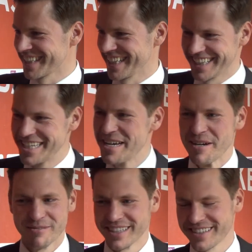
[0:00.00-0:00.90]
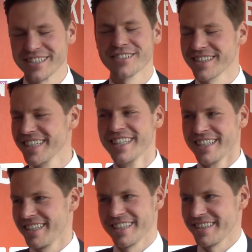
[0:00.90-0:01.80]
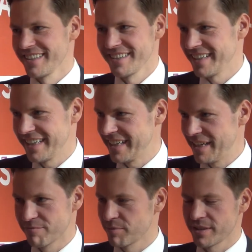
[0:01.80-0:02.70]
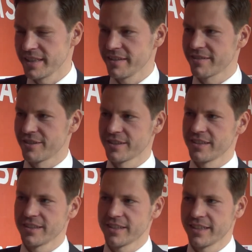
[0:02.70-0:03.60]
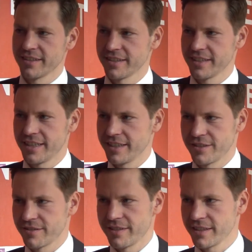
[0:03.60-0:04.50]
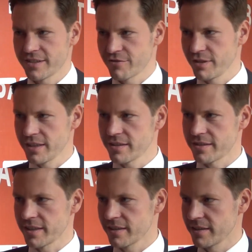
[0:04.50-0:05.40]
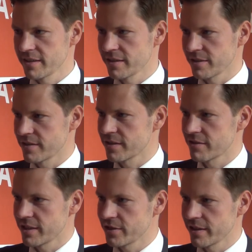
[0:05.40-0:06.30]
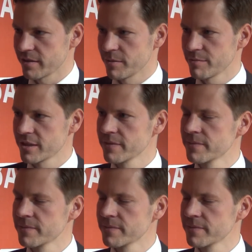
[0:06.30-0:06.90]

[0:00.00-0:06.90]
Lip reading: again. But seriously, I haven't put any thought in it, and I don't think it's a realistic consideration at the moment.